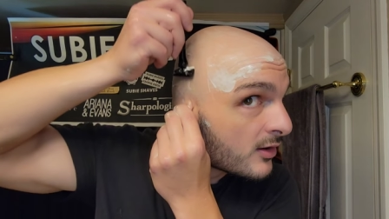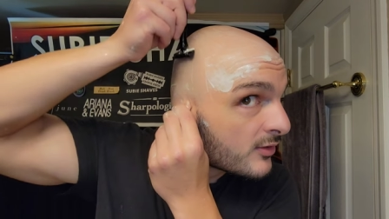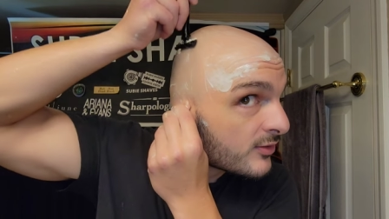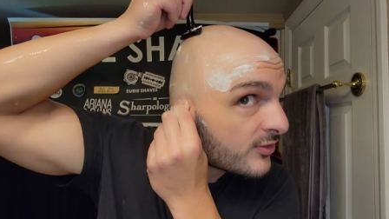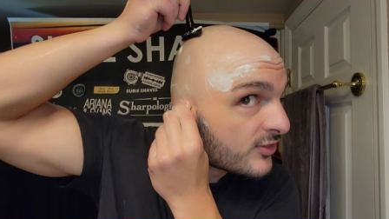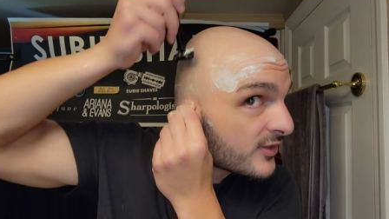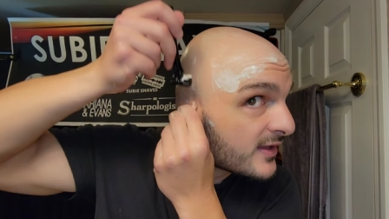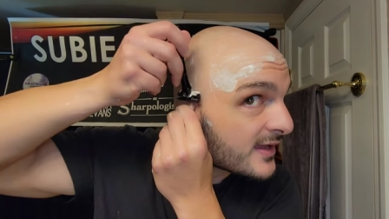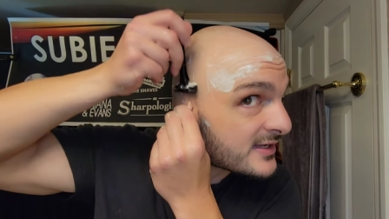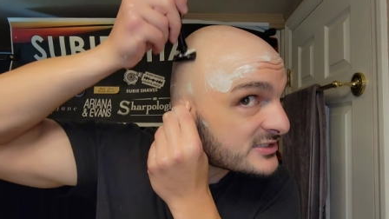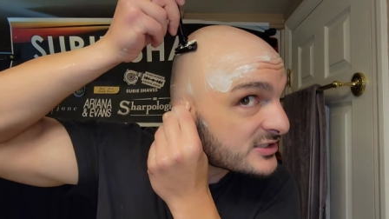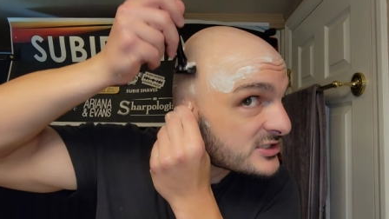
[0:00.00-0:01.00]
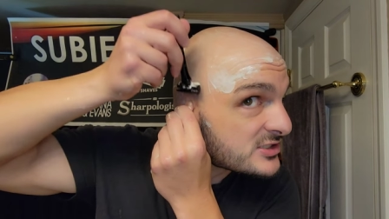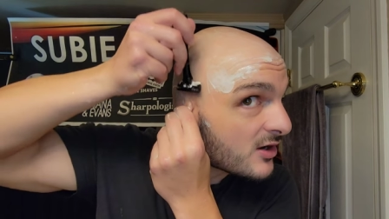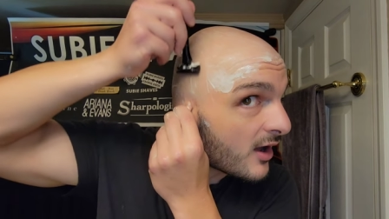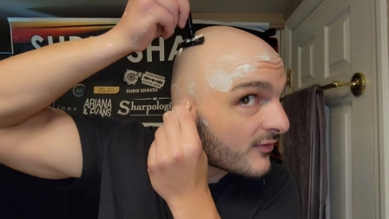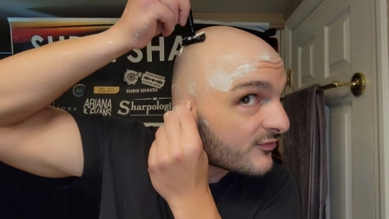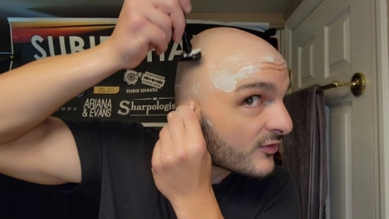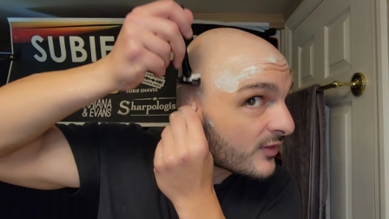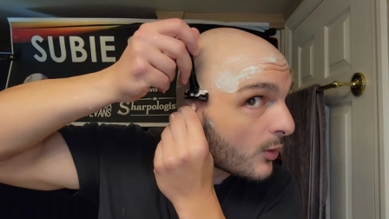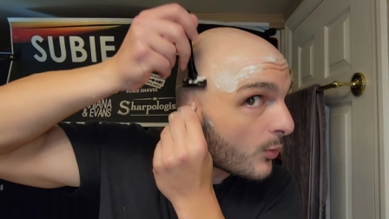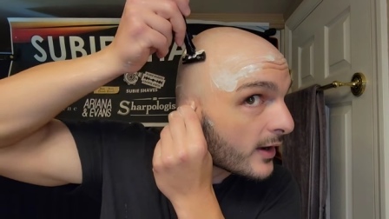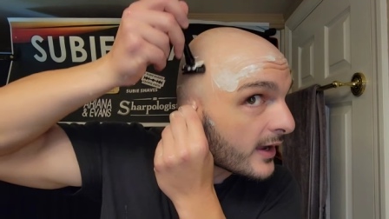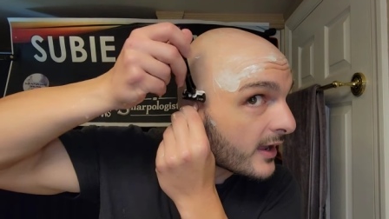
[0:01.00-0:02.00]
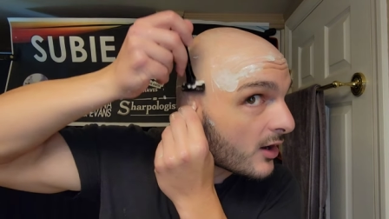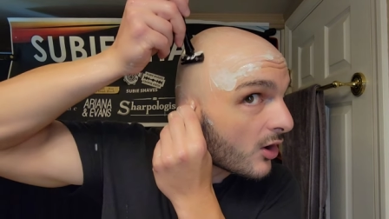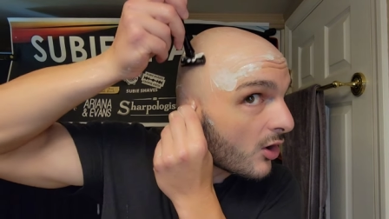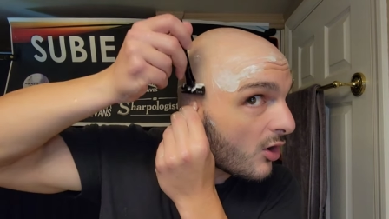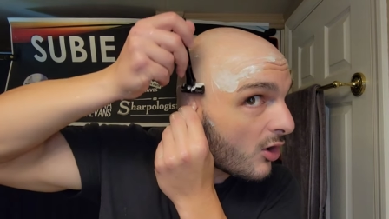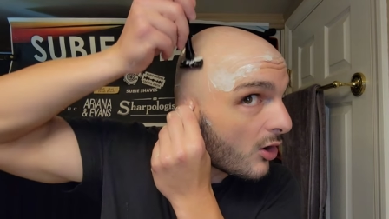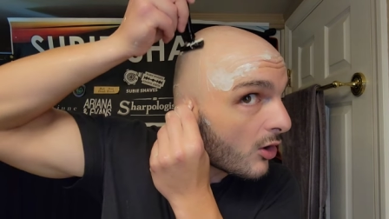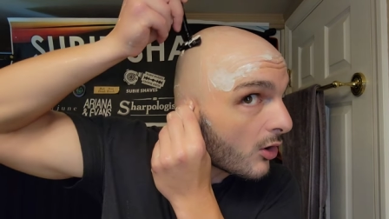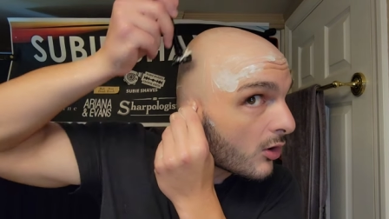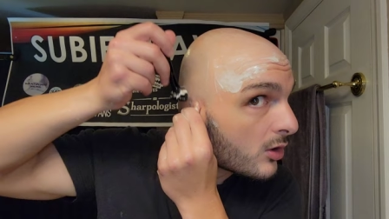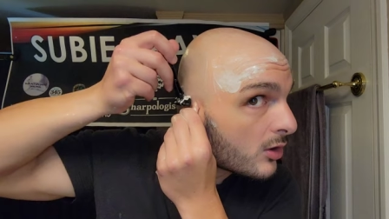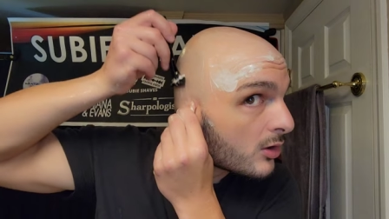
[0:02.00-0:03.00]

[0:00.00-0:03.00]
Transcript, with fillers: This does not feel that way at all.